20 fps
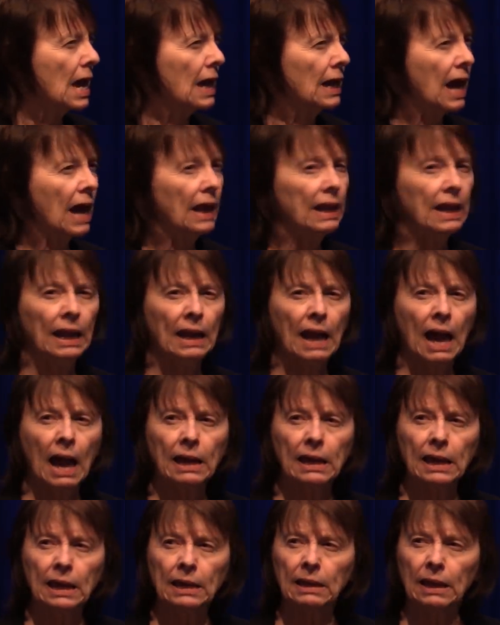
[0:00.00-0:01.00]
and I and
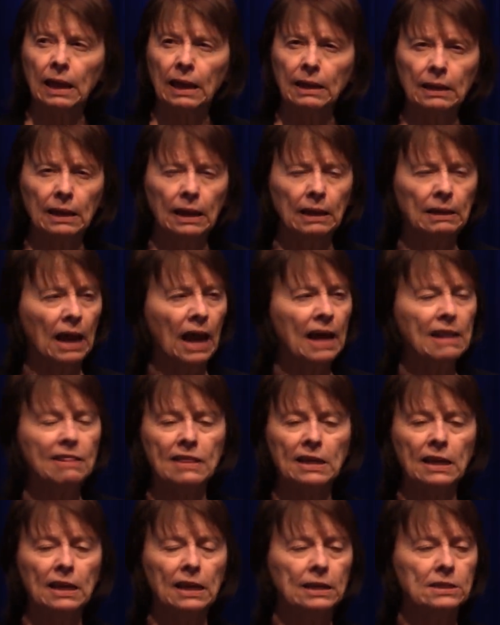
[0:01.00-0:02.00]
I and, and I
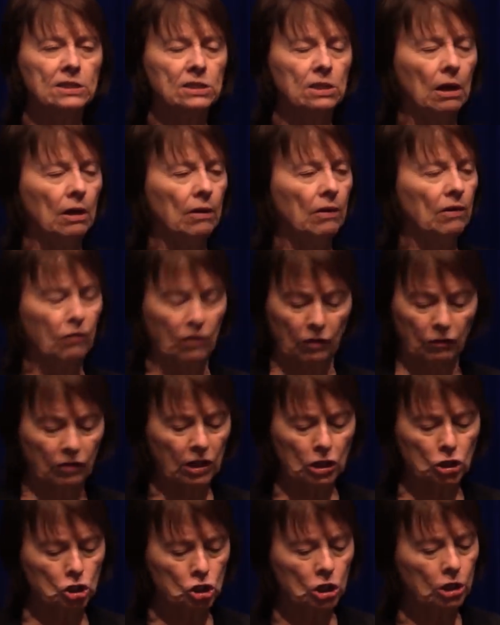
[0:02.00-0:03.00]
think it's if,
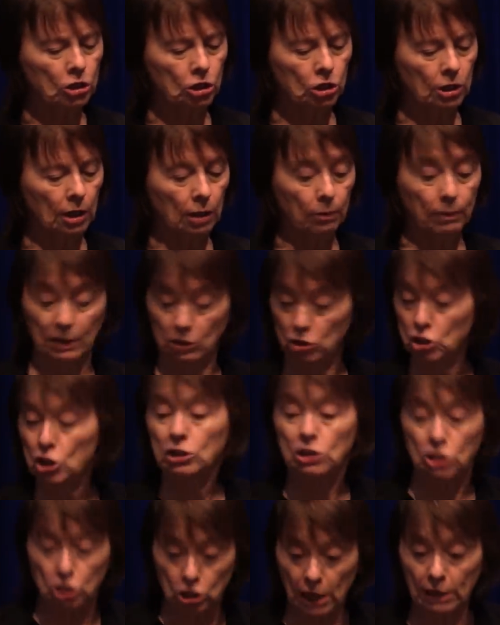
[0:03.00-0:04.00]
if I mean
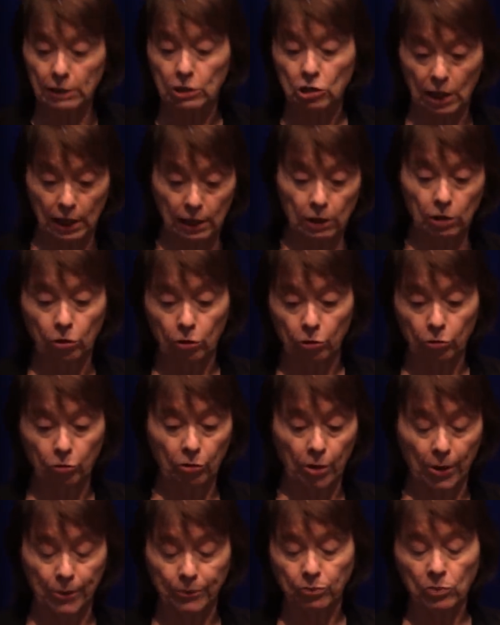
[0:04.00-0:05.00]
she in, in
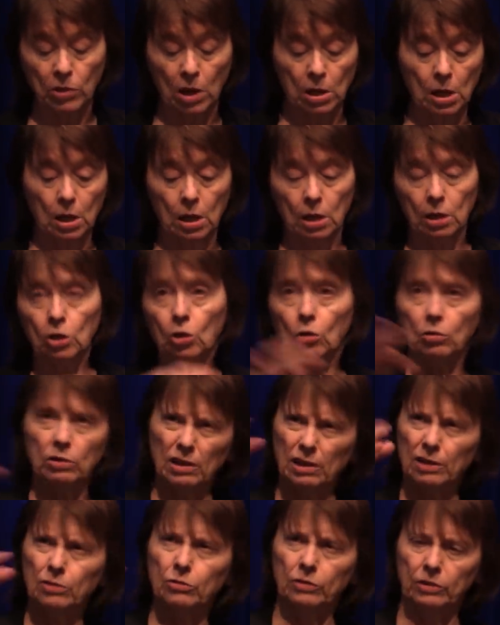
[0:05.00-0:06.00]
her um, you know,
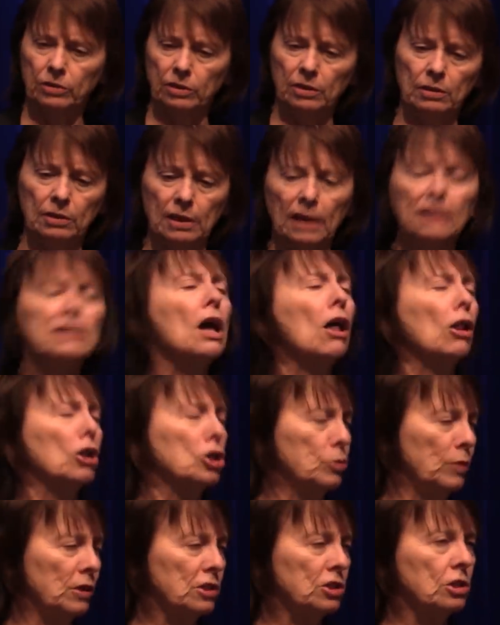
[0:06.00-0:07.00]
in the
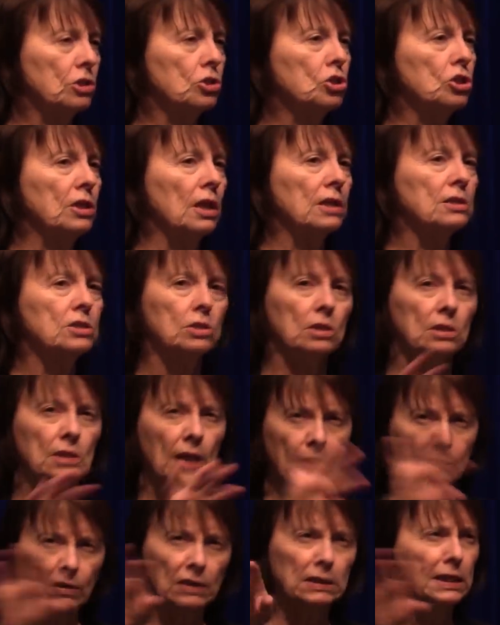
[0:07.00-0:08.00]
acknowledgments, she does
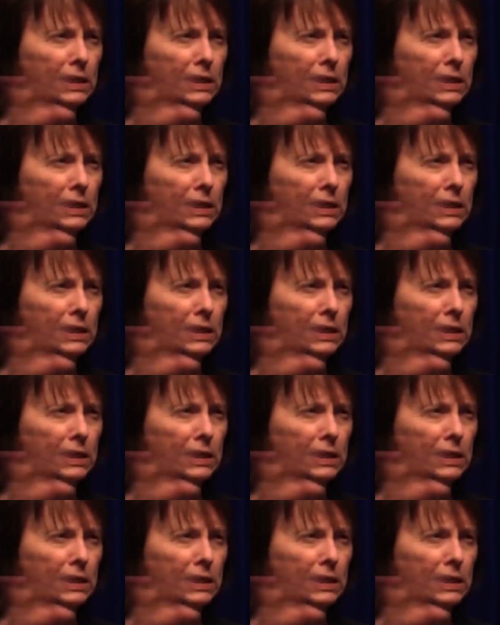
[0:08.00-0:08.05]
have a